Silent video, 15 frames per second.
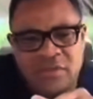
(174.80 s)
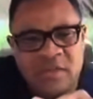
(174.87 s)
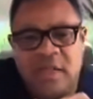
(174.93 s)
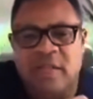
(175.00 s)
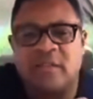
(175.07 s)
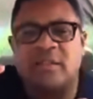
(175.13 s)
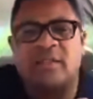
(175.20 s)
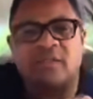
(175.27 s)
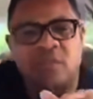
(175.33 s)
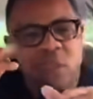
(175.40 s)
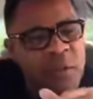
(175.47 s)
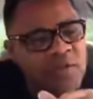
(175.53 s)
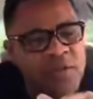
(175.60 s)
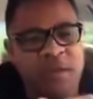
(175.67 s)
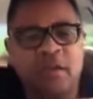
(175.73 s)
things,
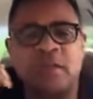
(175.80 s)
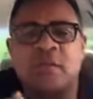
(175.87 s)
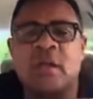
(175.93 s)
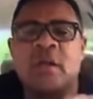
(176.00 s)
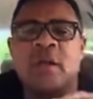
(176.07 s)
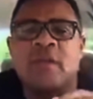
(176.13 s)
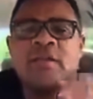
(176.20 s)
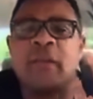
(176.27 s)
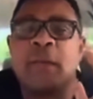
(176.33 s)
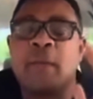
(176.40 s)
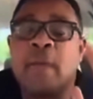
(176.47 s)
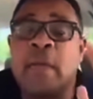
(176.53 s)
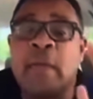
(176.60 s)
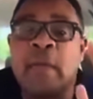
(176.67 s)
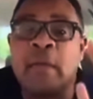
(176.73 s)
small things that are
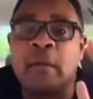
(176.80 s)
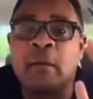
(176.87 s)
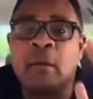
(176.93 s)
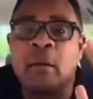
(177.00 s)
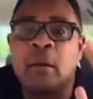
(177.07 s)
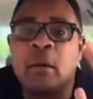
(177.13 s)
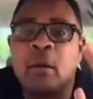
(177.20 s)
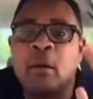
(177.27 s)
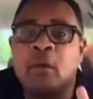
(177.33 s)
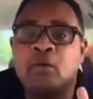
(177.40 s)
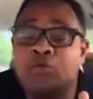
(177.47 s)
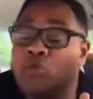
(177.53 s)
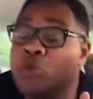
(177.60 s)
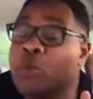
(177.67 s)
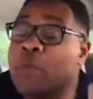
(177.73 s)
making
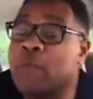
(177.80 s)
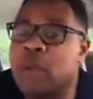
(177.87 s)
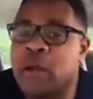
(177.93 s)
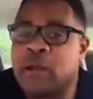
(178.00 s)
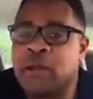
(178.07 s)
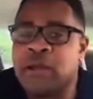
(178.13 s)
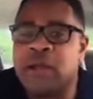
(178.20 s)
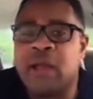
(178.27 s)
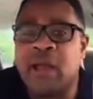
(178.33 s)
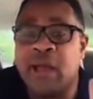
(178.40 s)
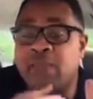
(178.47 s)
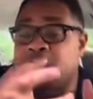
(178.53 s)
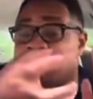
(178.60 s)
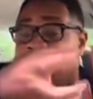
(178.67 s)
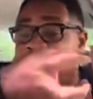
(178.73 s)
dream money. They
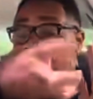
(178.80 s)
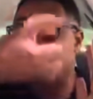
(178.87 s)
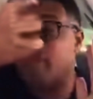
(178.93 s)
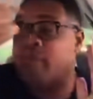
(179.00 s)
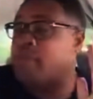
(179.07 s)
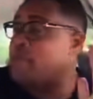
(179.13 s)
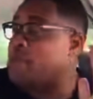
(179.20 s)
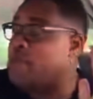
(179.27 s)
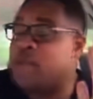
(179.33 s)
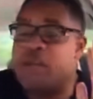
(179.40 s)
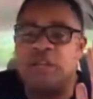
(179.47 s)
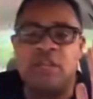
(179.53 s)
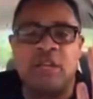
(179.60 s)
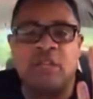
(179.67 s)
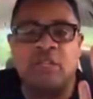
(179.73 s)
came direct from their
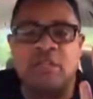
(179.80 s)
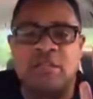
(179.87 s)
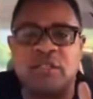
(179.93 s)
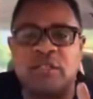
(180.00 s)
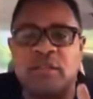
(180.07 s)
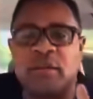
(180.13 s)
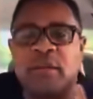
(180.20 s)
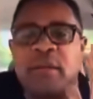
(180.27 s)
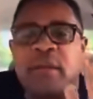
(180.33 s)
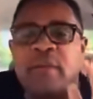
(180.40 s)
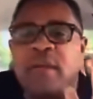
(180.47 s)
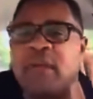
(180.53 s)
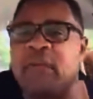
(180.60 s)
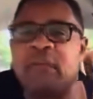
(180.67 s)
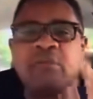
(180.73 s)
village into the system, and they're
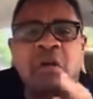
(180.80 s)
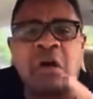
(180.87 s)
making